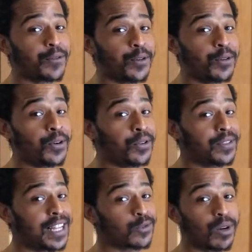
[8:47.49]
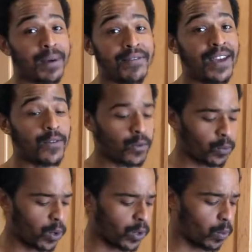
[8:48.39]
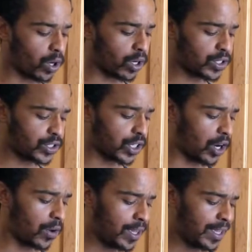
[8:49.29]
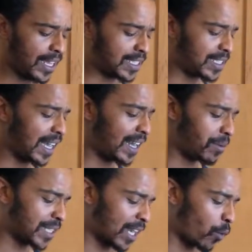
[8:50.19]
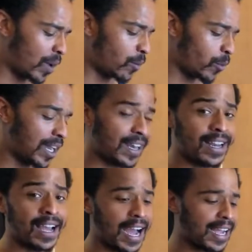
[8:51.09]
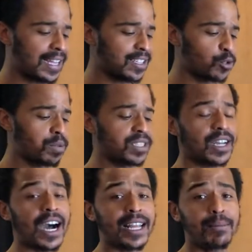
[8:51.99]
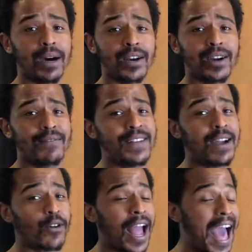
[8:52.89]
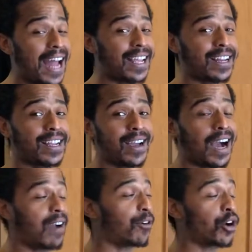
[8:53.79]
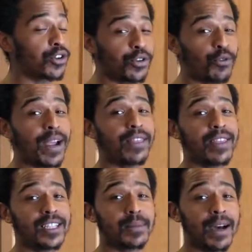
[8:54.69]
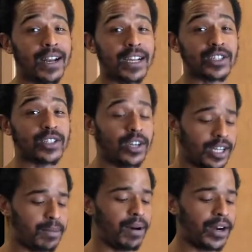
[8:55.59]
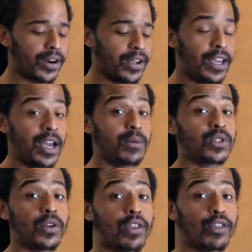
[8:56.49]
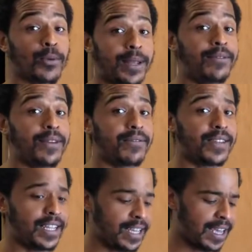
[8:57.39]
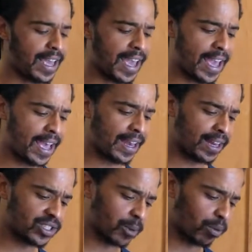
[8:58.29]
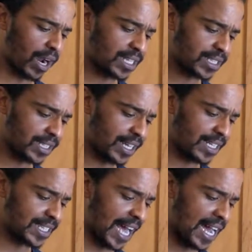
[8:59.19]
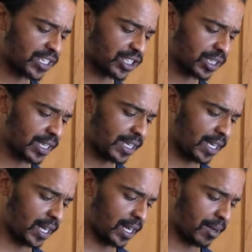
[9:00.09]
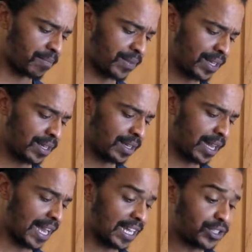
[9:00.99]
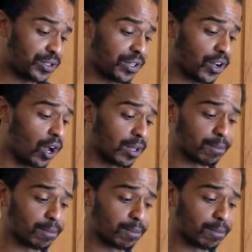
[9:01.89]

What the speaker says: frugal. That's one of my favorite words. So instead, it was like a win-win. I got this biscotti butter. I've never had it. I've heard great things about it. It's cookie butter. It was only $3.50, and surprisingly, it's actually, I guess you can call it